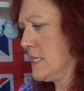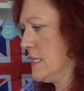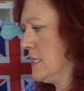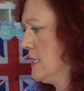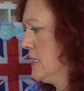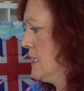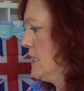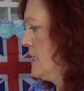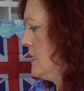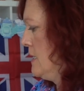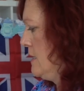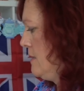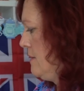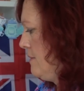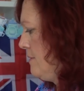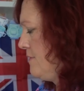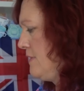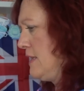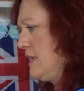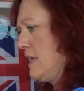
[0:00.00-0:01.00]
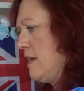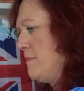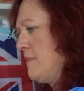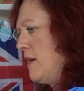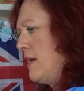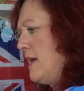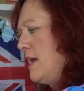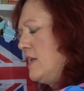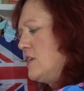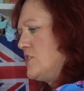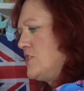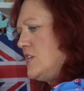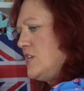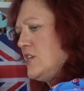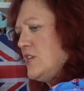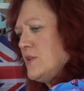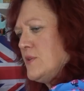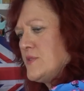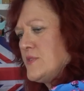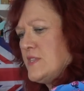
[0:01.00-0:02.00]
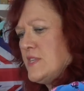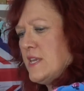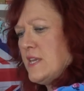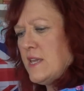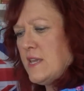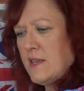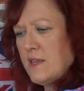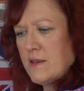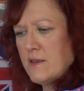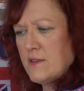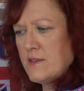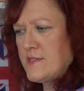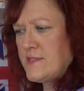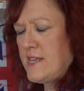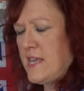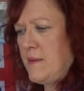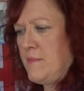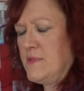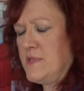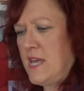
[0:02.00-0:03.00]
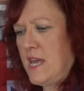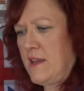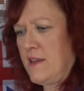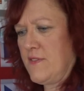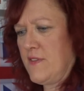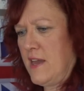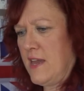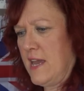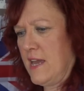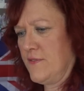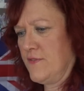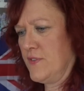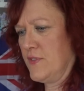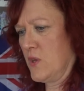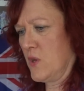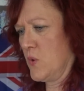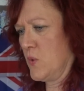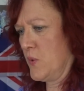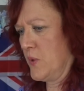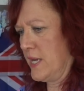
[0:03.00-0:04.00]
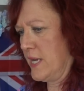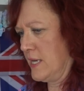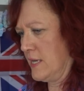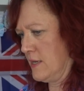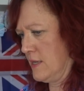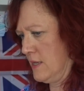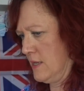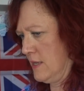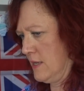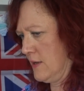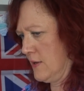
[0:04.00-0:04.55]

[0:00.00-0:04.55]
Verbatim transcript: I think I might actually use the same deck that I had for the Queen.